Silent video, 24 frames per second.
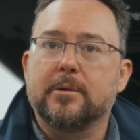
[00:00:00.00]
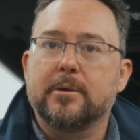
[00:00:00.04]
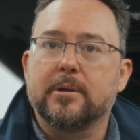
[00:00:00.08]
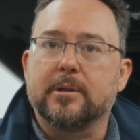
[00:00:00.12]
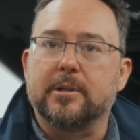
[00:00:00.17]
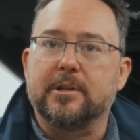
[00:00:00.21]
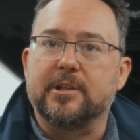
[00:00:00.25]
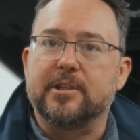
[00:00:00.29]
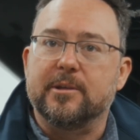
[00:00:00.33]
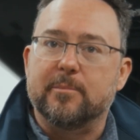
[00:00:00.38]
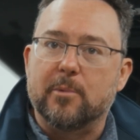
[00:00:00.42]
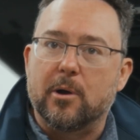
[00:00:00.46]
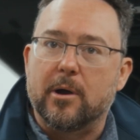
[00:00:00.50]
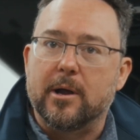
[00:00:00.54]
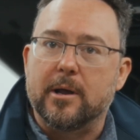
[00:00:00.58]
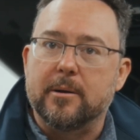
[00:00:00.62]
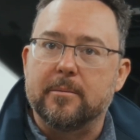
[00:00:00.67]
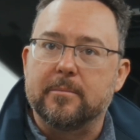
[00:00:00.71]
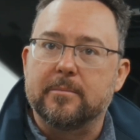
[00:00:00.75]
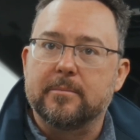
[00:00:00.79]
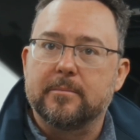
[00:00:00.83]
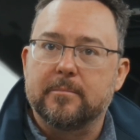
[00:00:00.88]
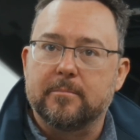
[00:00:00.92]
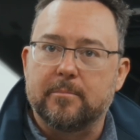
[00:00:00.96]
lithium ion
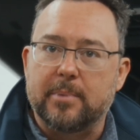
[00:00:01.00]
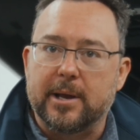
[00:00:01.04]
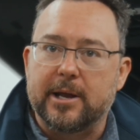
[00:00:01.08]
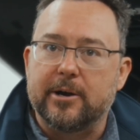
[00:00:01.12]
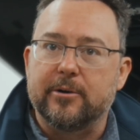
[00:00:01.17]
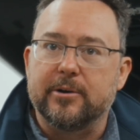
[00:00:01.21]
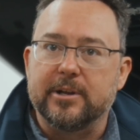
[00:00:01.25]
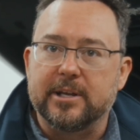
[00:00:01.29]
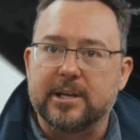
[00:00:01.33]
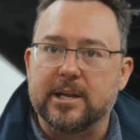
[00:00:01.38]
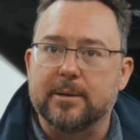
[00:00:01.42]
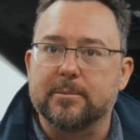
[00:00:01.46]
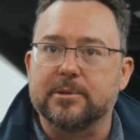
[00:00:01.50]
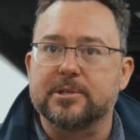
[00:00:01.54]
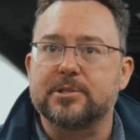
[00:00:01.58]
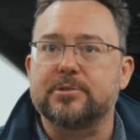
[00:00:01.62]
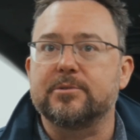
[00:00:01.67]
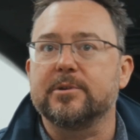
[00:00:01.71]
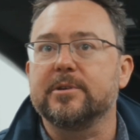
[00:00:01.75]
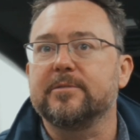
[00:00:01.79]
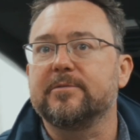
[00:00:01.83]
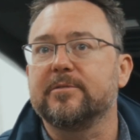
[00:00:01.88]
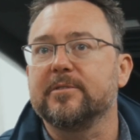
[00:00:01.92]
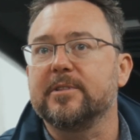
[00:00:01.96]
battery chemistry
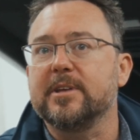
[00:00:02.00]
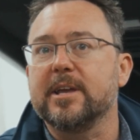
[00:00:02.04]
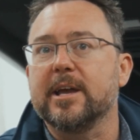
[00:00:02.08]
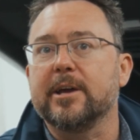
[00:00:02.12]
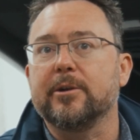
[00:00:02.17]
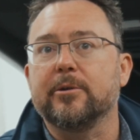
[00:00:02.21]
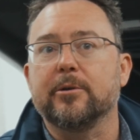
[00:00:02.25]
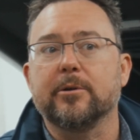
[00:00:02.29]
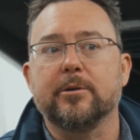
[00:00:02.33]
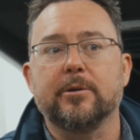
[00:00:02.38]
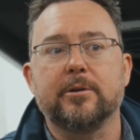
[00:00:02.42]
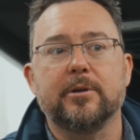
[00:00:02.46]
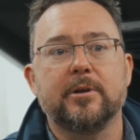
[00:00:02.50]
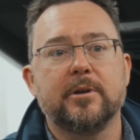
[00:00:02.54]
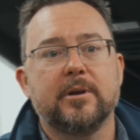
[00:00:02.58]
for the anode,